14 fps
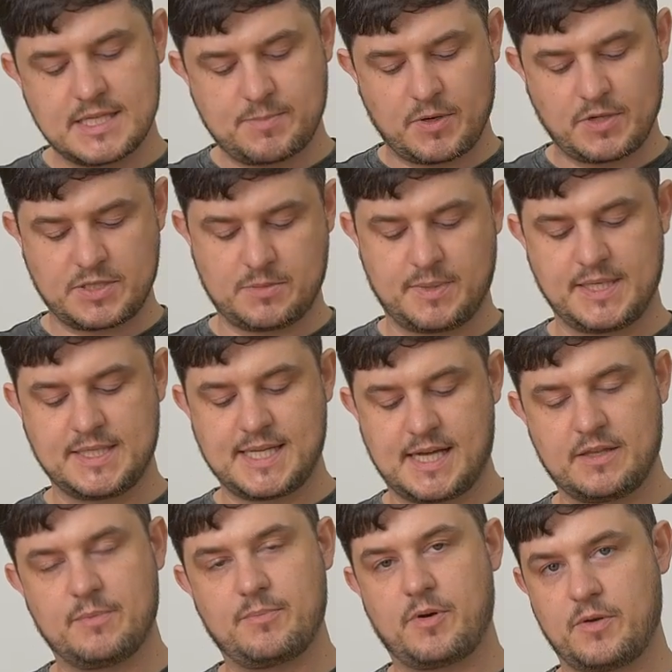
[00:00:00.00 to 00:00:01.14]
supposed to be
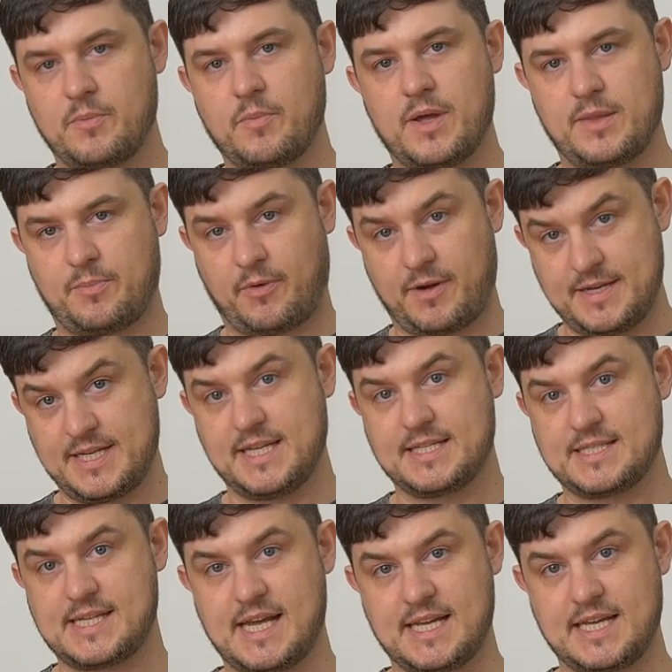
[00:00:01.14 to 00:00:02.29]
down the bottom where the printing is
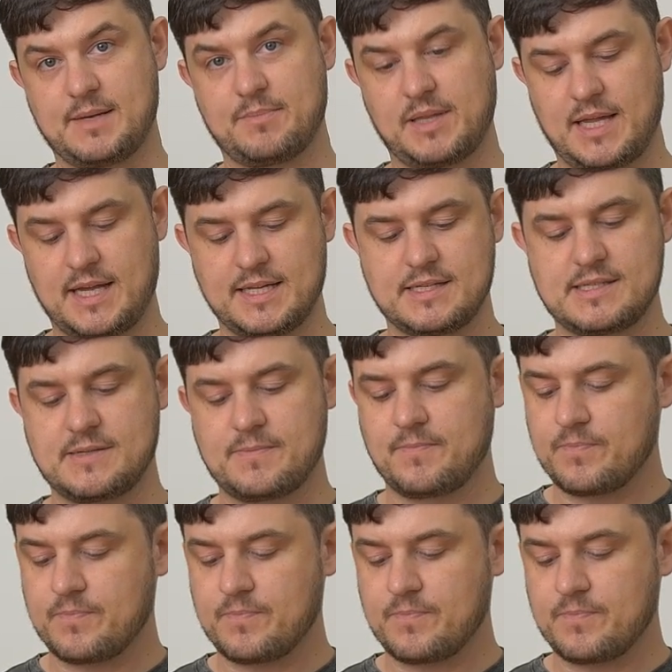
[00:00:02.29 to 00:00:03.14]
taking place.